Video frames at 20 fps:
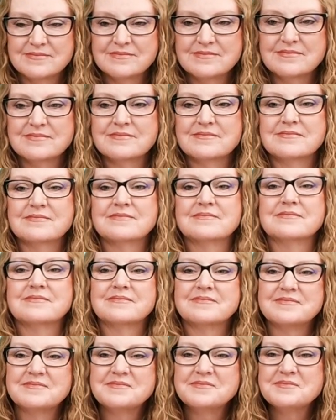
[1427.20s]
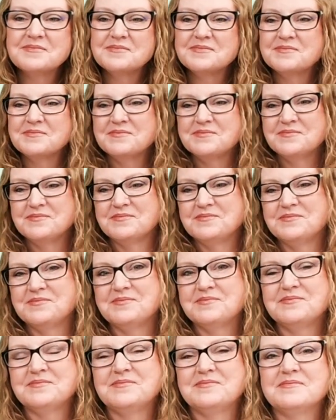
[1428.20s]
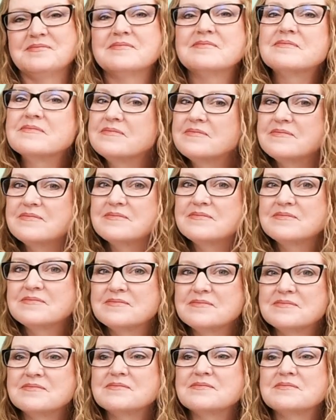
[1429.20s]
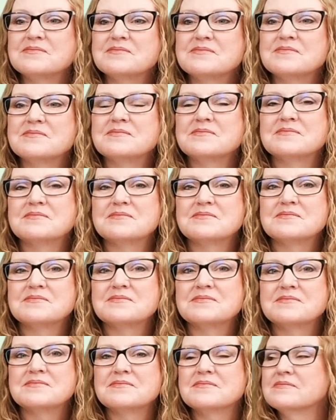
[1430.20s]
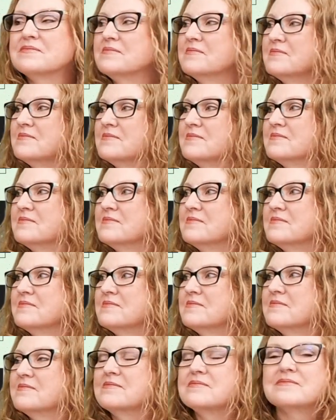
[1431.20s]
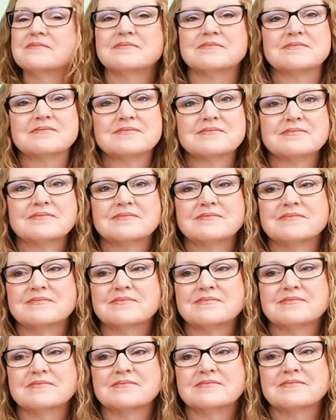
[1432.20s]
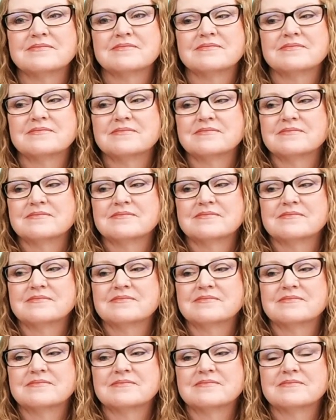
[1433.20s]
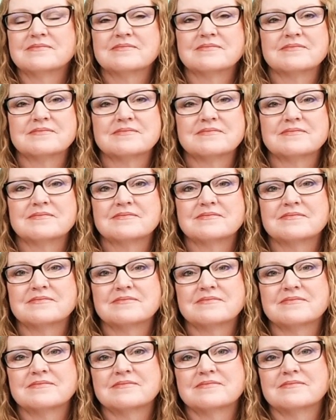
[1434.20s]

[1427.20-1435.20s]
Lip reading: This person isn't speaking.